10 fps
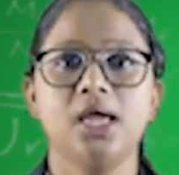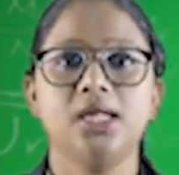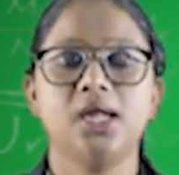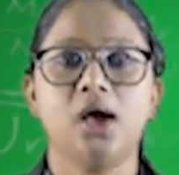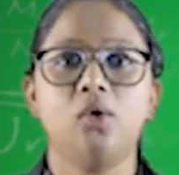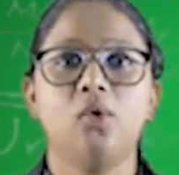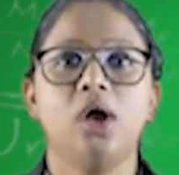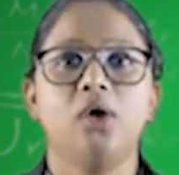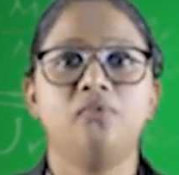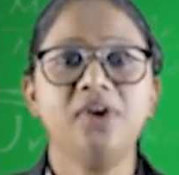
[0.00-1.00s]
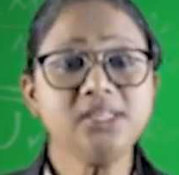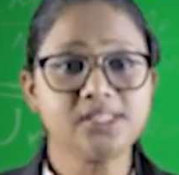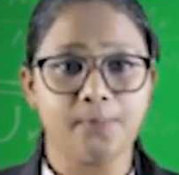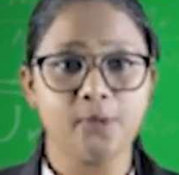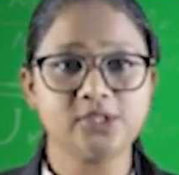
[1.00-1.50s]
Now we are
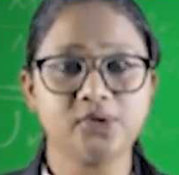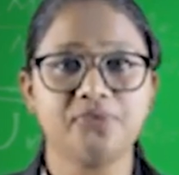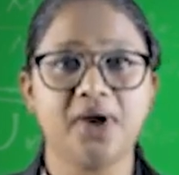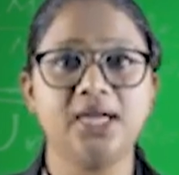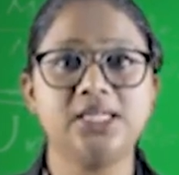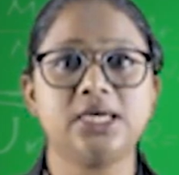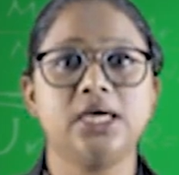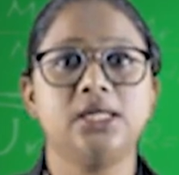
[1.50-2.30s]
supposed to find